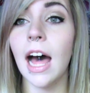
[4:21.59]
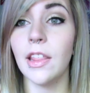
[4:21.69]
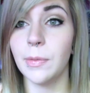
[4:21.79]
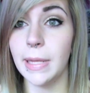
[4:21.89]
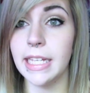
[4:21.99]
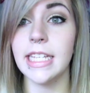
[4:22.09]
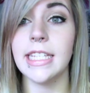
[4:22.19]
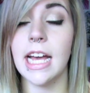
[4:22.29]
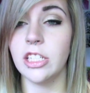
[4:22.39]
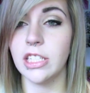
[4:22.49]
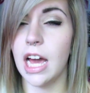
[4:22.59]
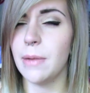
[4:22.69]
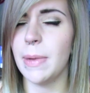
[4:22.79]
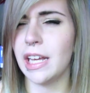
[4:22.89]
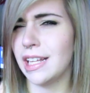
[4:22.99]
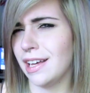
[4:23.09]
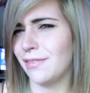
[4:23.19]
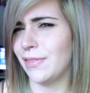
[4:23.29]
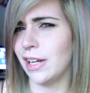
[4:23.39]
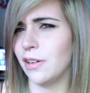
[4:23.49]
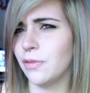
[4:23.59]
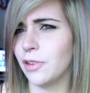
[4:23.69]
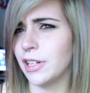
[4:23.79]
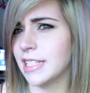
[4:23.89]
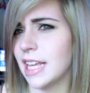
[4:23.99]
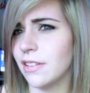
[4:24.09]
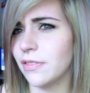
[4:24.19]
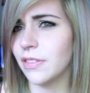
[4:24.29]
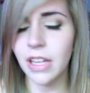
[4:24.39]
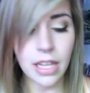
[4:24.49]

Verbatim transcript: other places I just thought I'd make a video for itself.